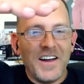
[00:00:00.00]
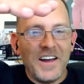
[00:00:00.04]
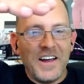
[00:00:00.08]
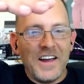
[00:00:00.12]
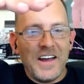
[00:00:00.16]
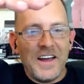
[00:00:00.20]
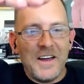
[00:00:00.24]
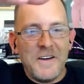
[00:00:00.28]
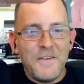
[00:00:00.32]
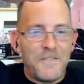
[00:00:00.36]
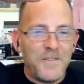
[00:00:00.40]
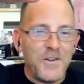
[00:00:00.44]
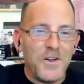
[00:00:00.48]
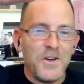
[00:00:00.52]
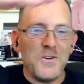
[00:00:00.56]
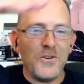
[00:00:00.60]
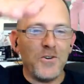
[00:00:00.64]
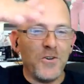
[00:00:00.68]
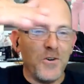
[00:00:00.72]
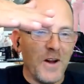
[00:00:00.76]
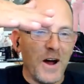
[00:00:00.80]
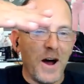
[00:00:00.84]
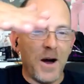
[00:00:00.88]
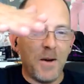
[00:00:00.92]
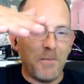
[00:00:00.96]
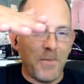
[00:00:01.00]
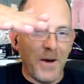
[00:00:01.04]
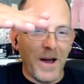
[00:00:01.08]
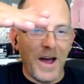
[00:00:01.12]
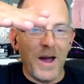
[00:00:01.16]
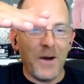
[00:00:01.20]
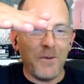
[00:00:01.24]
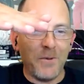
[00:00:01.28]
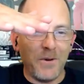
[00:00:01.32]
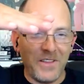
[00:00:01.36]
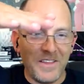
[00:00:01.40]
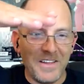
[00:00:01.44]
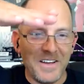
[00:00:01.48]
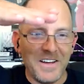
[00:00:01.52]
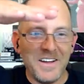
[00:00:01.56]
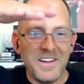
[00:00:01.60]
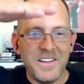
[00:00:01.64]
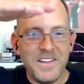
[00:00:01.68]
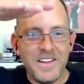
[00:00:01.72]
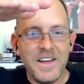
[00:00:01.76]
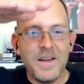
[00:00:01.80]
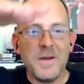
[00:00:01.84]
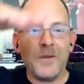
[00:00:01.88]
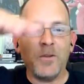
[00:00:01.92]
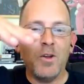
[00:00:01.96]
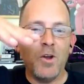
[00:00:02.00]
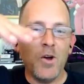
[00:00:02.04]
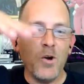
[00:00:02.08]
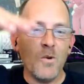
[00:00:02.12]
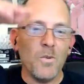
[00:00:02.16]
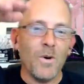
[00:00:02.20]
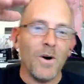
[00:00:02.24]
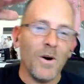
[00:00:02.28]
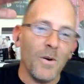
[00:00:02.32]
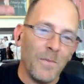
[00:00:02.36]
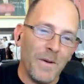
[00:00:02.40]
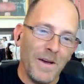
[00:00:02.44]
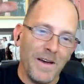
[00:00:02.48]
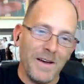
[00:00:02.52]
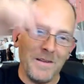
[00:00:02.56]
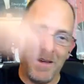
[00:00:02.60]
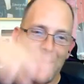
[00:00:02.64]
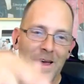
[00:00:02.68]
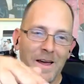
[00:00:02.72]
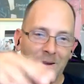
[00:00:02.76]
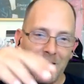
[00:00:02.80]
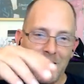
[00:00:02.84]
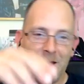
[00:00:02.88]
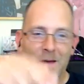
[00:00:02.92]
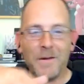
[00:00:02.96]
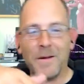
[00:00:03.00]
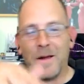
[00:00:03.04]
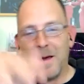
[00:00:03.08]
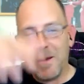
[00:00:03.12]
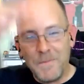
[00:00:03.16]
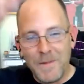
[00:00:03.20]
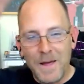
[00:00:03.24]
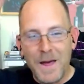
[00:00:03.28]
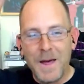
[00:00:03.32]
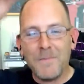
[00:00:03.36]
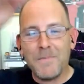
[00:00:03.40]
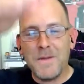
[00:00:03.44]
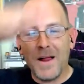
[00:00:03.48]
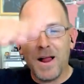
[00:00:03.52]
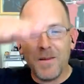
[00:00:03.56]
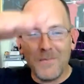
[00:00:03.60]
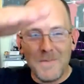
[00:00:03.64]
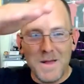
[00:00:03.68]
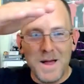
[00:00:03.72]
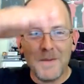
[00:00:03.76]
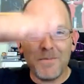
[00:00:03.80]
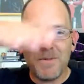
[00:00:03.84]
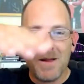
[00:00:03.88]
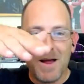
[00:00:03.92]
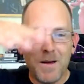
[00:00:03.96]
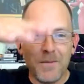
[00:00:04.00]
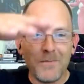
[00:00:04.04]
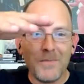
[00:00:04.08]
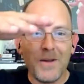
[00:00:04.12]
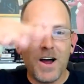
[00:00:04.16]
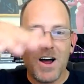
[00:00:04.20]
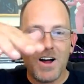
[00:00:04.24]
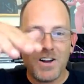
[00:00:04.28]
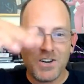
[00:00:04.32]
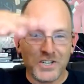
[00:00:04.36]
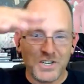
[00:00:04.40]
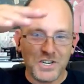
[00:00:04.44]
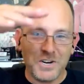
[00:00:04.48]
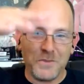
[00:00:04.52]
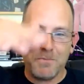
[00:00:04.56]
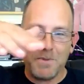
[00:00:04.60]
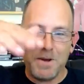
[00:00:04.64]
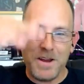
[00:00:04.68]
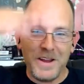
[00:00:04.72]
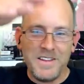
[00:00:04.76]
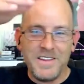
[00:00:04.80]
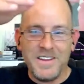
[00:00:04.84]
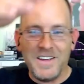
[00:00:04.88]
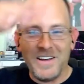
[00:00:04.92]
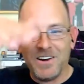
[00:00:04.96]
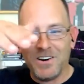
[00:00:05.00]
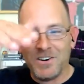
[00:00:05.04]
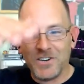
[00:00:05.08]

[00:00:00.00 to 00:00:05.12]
If you do not pay within, then you will be blah blah blah blah blah. Shipping there,